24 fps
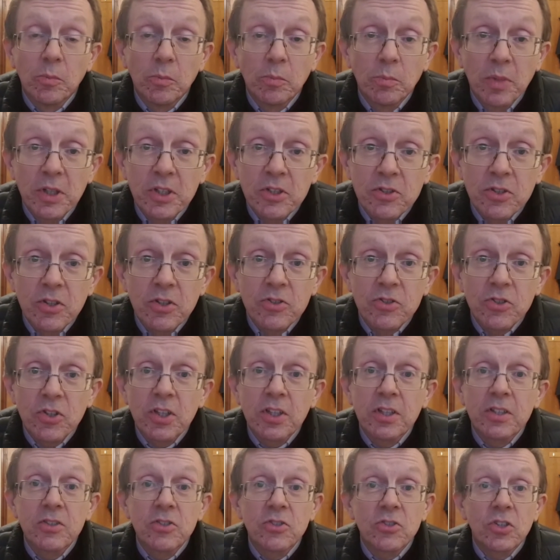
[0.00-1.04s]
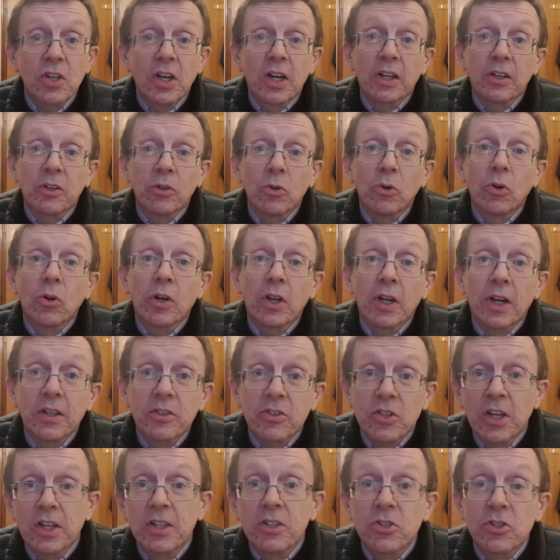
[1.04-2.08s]
businesses and
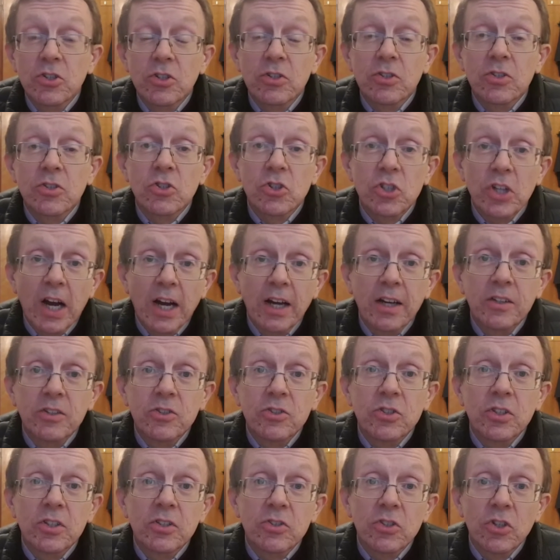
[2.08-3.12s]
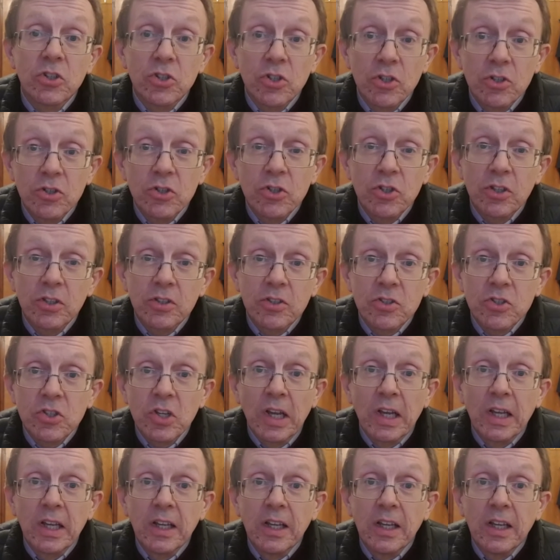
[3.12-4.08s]
organisations, charities, institutions,